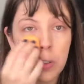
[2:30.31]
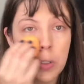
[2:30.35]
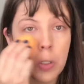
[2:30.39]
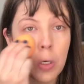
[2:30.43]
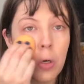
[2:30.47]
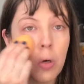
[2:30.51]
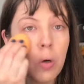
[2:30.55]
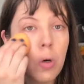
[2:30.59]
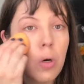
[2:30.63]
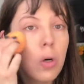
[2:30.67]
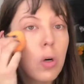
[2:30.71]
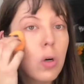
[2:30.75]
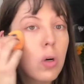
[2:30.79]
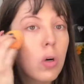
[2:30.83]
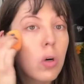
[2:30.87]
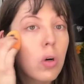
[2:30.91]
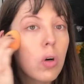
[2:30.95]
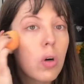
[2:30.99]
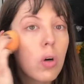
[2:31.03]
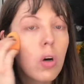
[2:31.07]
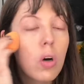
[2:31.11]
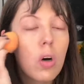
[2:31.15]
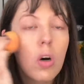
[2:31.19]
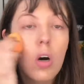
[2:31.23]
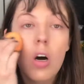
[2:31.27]
So
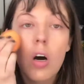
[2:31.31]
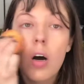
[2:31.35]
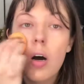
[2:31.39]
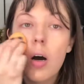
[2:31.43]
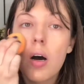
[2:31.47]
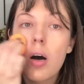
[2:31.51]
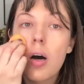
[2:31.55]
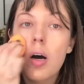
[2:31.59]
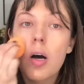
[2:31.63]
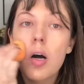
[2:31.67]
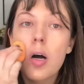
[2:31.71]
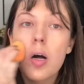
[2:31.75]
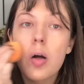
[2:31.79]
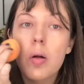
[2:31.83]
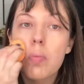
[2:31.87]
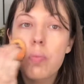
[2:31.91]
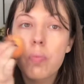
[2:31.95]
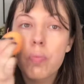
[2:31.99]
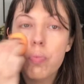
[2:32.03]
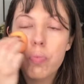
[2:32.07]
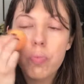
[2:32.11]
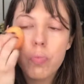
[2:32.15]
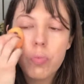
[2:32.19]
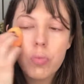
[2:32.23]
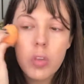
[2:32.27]

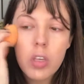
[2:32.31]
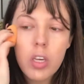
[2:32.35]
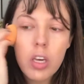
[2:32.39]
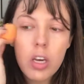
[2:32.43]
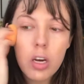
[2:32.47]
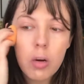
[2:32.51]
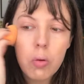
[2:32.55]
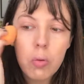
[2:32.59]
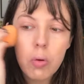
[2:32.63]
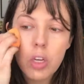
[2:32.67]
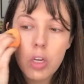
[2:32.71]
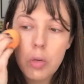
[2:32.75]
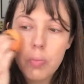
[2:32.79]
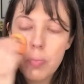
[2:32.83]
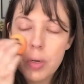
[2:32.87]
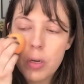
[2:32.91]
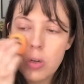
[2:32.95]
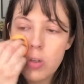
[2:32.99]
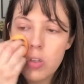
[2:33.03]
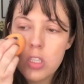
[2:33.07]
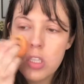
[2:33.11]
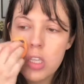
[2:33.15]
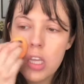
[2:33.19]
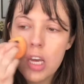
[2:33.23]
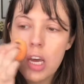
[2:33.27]
yeah, well, I
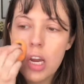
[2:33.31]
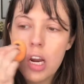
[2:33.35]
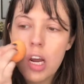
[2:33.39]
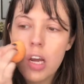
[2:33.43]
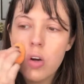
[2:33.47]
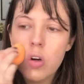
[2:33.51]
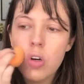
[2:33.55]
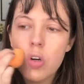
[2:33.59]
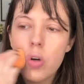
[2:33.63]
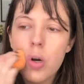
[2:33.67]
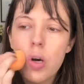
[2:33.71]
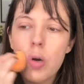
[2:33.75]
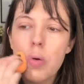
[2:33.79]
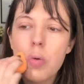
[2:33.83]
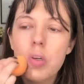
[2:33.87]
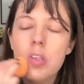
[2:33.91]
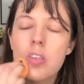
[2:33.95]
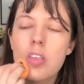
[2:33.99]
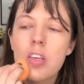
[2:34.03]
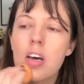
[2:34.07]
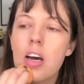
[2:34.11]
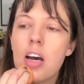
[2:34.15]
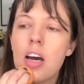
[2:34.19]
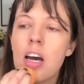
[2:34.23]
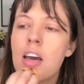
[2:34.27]
pounced that. I don't know,
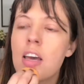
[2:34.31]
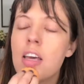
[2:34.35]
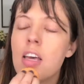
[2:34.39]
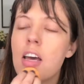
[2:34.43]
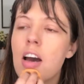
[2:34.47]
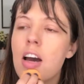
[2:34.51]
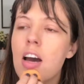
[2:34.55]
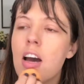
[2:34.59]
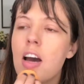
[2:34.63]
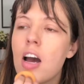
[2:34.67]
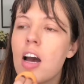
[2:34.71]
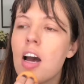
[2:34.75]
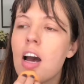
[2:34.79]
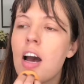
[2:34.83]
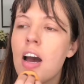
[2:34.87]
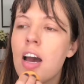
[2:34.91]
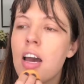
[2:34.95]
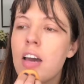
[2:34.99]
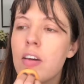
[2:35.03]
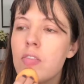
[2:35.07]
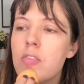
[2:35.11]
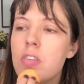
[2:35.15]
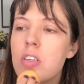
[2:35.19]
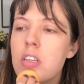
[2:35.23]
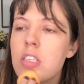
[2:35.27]
I
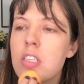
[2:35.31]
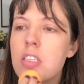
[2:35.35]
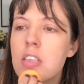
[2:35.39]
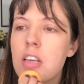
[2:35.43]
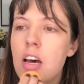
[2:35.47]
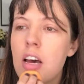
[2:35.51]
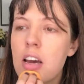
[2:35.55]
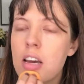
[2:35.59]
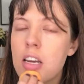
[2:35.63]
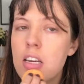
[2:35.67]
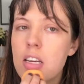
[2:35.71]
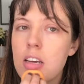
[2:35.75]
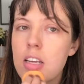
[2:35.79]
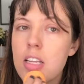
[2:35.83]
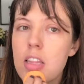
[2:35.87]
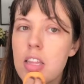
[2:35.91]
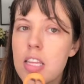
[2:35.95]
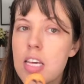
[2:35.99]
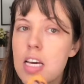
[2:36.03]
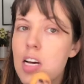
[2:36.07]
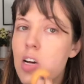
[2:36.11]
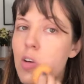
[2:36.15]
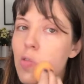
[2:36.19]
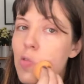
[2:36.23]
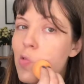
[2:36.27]
have decided
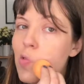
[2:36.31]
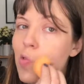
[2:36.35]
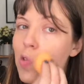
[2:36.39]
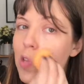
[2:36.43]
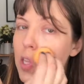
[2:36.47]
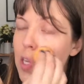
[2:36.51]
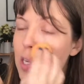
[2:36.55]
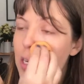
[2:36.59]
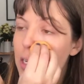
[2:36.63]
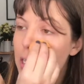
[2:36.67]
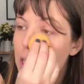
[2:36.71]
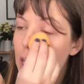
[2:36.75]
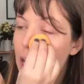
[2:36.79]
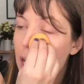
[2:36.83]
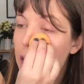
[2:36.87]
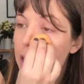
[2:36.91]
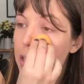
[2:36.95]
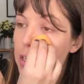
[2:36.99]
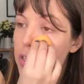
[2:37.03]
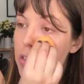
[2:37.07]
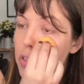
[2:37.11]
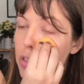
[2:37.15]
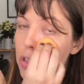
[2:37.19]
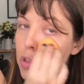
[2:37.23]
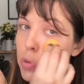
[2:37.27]
that for
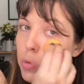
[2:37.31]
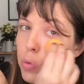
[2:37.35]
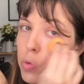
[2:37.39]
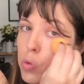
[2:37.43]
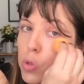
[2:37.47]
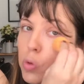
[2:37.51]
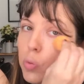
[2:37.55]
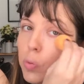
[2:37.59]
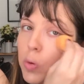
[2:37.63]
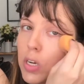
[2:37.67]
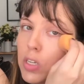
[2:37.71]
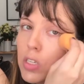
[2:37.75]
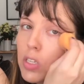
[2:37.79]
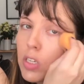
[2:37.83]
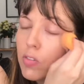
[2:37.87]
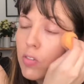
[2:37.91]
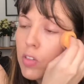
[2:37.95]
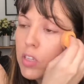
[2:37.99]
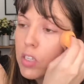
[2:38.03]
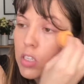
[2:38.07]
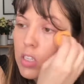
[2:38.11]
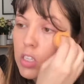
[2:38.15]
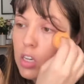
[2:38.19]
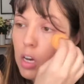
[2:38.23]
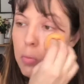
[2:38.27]
through the rest of
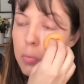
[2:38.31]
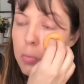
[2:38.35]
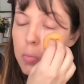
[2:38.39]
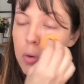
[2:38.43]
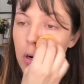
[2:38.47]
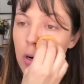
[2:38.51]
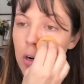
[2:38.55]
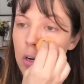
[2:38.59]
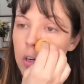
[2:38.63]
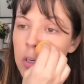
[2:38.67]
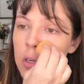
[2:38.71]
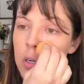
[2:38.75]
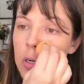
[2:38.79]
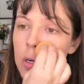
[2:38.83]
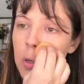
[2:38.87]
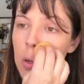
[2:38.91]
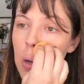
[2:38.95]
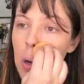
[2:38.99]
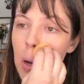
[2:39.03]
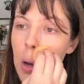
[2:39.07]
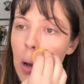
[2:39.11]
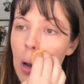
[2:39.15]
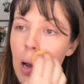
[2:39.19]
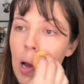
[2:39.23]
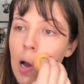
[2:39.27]
the summer,
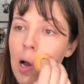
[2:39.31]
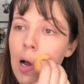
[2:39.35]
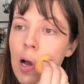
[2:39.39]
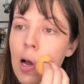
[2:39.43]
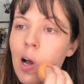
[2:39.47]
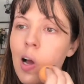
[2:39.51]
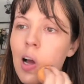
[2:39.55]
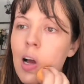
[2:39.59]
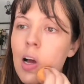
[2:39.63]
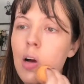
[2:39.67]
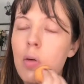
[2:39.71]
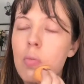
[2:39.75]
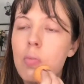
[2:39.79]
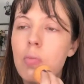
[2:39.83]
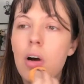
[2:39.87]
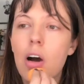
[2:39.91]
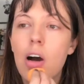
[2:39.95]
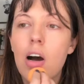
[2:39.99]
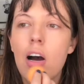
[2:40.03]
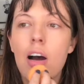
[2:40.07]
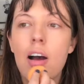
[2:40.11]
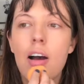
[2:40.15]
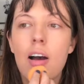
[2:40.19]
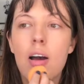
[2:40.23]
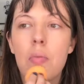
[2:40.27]
I'm
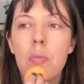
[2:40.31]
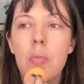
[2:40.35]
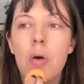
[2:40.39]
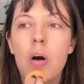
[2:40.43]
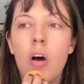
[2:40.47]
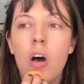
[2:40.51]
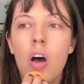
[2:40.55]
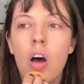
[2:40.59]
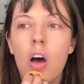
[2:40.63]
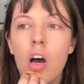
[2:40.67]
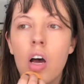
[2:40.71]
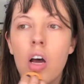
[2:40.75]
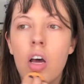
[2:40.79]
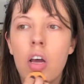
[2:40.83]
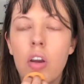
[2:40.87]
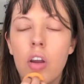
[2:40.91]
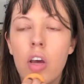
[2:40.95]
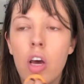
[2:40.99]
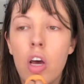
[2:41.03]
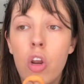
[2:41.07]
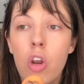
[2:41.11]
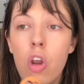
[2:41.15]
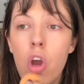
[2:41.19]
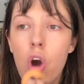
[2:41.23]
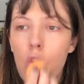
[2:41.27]
on
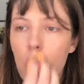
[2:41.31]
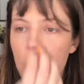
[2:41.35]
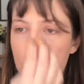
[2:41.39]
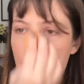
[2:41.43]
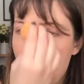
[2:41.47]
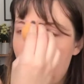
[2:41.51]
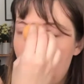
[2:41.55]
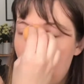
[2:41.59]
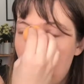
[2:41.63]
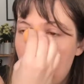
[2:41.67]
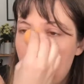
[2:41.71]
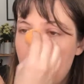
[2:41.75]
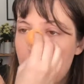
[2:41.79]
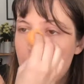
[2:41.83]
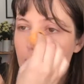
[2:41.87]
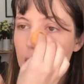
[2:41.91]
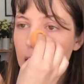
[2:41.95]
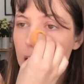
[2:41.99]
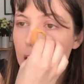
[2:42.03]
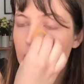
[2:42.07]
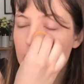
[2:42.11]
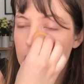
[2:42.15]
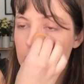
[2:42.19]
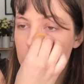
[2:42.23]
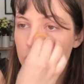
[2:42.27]
a no
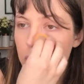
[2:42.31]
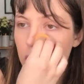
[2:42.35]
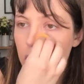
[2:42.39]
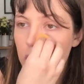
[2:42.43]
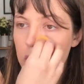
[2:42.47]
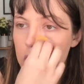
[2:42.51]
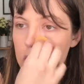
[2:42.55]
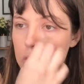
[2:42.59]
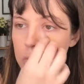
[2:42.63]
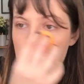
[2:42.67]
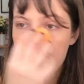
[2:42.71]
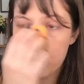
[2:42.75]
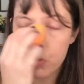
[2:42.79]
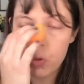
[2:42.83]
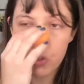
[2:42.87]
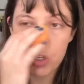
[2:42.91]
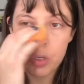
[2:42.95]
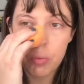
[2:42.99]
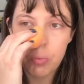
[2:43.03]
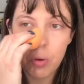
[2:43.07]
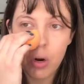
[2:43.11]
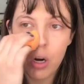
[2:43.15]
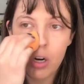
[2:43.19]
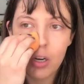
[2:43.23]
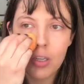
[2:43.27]
buy as far as beauty
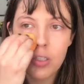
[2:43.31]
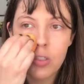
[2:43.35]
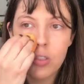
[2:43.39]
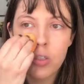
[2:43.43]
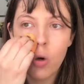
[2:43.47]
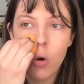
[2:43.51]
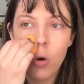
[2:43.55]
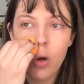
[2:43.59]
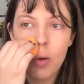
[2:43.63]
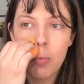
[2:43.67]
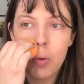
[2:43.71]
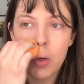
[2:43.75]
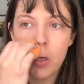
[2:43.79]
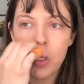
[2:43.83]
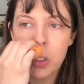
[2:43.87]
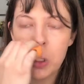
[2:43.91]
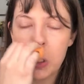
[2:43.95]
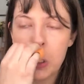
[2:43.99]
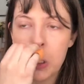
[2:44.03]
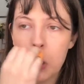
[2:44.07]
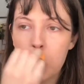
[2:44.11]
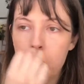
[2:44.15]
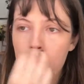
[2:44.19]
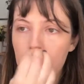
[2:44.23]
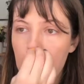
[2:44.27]
products go. I'm also
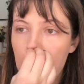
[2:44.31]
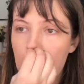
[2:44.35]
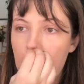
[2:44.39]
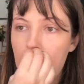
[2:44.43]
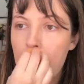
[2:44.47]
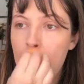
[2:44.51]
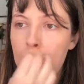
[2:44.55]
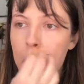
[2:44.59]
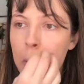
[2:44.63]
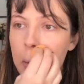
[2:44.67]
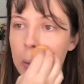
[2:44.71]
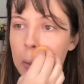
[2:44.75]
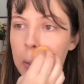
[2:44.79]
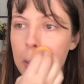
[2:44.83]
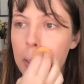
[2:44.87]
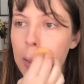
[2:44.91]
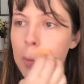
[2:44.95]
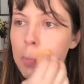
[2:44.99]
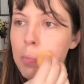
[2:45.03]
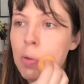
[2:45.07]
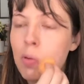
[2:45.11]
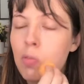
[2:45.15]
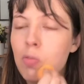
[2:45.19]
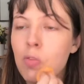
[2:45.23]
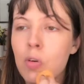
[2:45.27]
going to try and
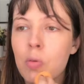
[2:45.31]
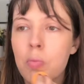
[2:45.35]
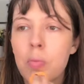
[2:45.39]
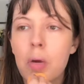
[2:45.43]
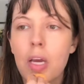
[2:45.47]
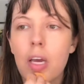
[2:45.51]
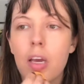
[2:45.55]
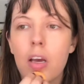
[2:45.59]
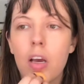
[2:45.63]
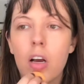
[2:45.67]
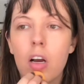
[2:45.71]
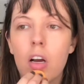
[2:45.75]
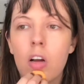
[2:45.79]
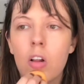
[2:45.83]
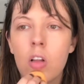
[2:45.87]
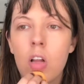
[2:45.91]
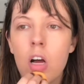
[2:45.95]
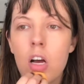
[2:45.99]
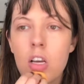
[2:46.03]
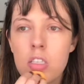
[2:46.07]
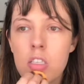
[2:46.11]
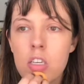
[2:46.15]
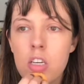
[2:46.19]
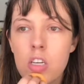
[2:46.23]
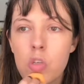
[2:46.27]
keep it for my
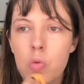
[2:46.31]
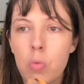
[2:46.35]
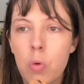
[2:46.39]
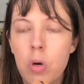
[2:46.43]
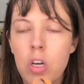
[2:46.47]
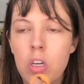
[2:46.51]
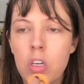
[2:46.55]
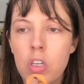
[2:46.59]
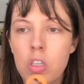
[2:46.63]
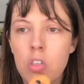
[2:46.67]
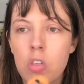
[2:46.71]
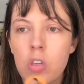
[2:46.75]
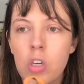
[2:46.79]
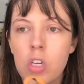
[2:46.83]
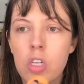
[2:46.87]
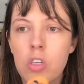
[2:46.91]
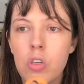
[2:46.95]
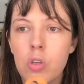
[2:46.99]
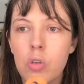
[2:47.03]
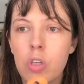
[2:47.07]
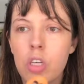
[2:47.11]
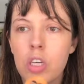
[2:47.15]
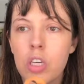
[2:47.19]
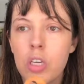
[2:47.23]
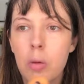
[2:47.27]
closet as well until I
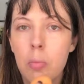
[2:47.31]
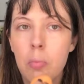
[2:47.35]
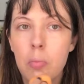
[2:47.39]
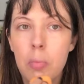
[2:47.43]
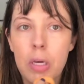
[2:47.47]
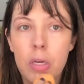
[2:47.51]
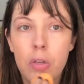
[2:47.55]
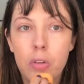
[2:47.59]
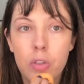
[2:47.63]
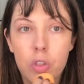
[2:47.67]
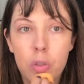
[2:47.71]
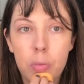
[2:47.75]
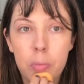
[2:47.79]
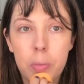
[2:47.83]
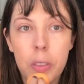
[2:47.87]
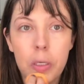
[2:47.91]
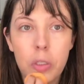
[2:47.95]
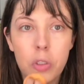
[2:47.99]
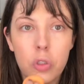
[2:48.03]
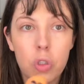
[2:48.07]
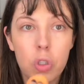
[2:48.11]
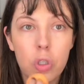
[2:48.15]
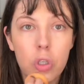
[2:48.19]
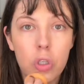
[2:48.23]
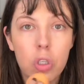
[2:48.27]
do like a
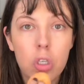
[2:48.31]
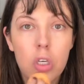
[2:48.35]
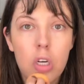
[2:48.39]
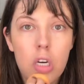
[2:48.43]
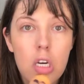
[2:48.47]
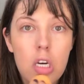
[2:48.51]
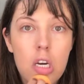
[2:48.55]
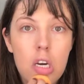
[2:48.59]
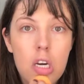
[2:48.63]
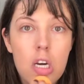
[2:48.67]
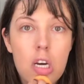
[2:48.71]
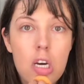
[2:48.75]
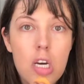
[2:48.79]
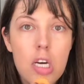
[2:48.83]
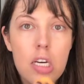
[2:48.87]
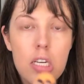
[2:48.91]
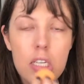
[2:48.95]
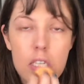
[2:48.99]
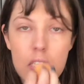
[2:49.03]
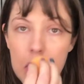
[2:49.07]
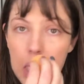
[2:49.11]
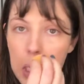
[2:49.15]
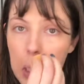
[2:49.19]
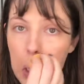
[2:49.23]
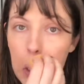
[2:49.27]
major
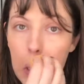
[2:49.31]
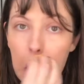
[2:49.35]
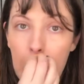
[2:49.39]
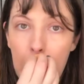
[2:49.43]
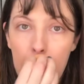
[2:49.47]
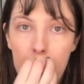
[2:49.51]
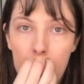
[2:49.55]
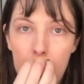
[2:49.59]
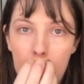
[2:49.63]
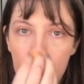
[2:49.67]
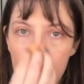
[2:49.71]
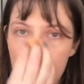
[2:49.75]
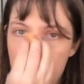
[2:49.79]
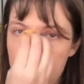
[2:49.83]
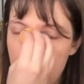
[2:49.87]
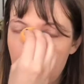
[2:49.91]
declutter.